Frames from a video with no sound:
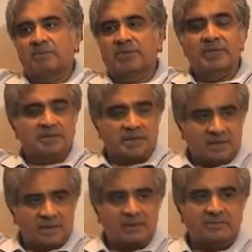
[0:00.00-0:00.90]
Being a
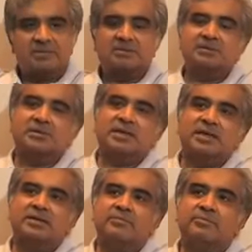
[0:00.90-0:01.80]
chartered accountant
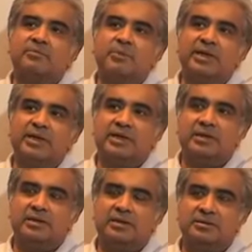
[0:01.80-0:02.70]
and
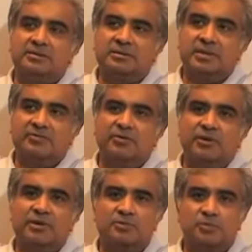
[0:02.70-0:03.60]
being
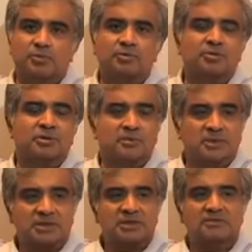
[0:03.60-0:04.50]
therefore exposed to the
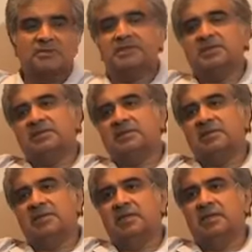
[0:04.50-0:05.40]
commercial world
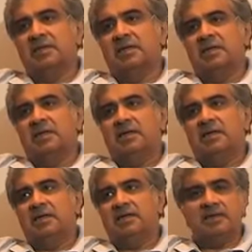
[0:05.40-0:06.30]

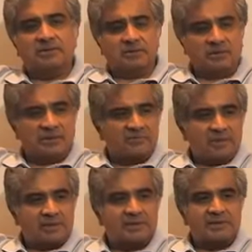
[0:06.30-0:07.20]
I had a natural
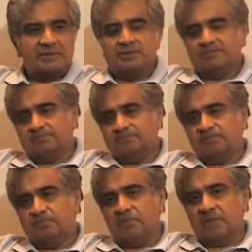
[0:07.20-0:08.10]
advantage.
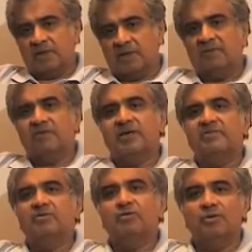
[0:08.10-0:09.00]
And in fact,
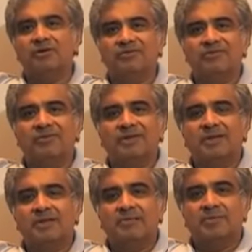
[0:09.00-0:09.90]
even Solif,
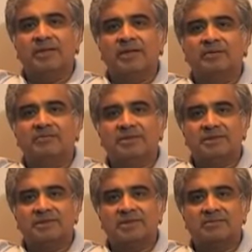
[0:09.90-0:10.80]
many times when
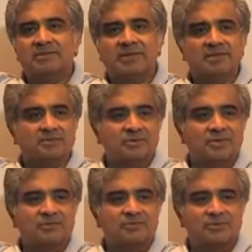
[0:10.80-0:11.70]
these kind of cases would
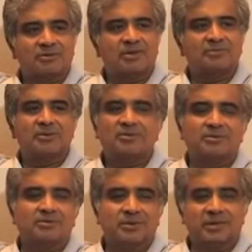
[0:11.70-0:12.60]
come, would tell me, you know,
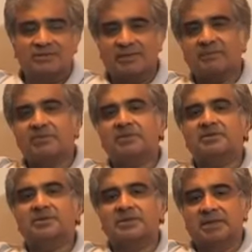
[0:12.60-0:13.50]
you deal with them because